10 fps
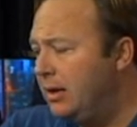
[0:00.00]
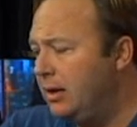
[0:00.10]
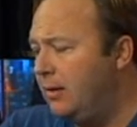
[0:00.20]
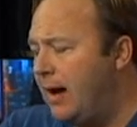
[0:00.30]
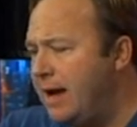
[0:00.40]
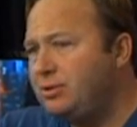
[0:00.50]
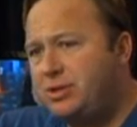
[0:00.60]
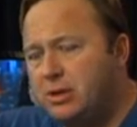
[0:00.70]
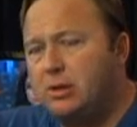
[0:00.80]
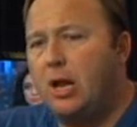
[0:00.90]
You know, I'm
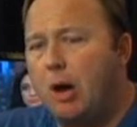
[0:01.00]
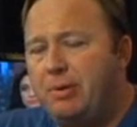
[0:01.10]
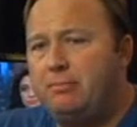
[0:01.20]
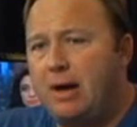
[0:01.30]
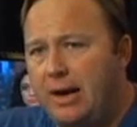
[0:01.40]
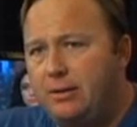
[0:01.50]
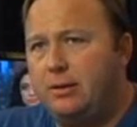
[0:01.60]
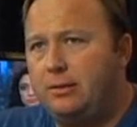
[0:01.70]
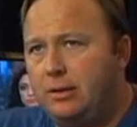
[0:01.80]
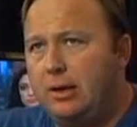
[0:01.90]
still
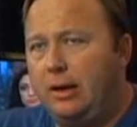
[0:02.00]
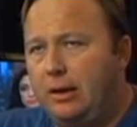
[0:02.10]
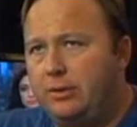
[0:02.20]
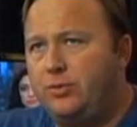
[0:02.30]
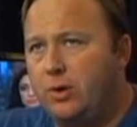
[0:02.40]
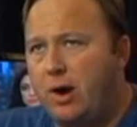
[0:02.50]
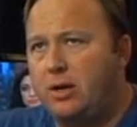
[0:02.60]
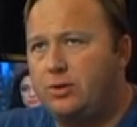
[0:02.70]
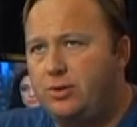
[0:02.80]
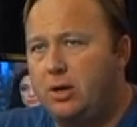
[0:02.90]
open-minded to a great
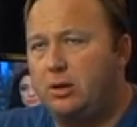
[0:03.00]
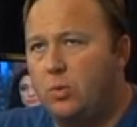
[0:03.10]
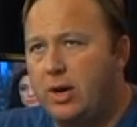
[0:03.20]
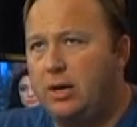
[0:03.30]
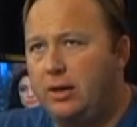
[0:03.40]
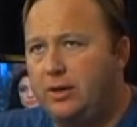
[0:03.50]
extent on the WikiLeaks